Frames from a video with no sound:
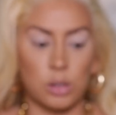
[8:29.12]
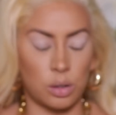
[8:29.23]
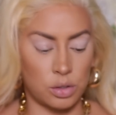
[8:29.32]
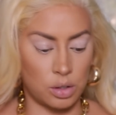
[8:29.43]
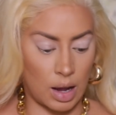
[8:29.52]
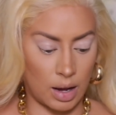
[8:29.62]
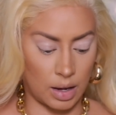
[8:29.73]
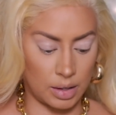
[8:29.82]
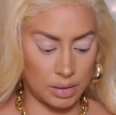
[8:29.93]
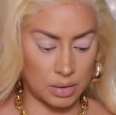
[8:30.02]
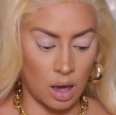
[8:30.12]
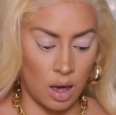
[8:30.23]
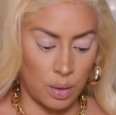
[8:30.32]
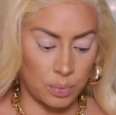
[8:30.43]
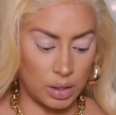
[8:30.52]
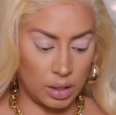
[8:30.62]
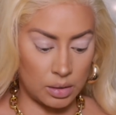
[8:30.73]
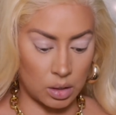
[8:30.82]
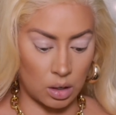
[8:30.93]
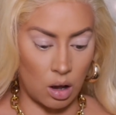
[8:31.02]
told you guys,
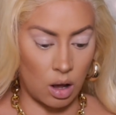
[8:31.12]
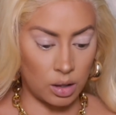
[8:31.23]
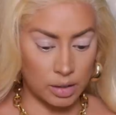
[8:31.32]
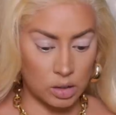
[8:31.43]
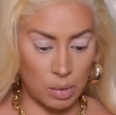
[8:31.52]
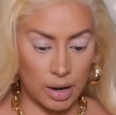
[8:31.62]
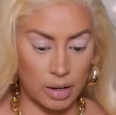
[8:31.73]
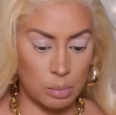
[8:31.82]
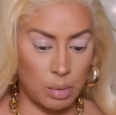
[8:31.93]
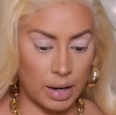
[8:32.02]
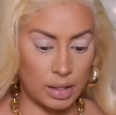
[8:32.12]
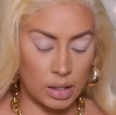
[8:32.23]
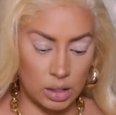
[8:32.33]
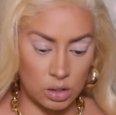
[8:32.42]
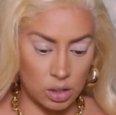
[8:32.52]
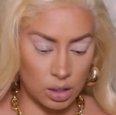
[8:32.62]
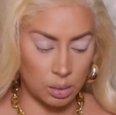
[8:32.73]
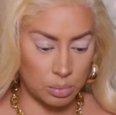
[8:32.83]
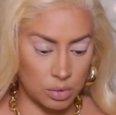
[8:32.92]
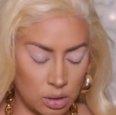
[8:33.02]
these are all inspired by
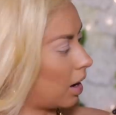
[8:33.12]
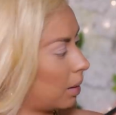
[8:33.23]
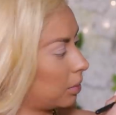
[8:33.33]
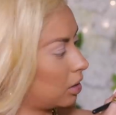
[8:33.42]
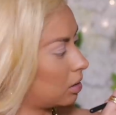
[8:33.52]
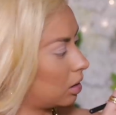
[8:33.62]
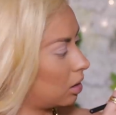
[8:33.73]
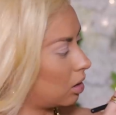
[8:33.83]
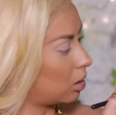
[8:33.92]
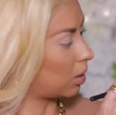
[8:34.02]
Egypt. I'm just gonna go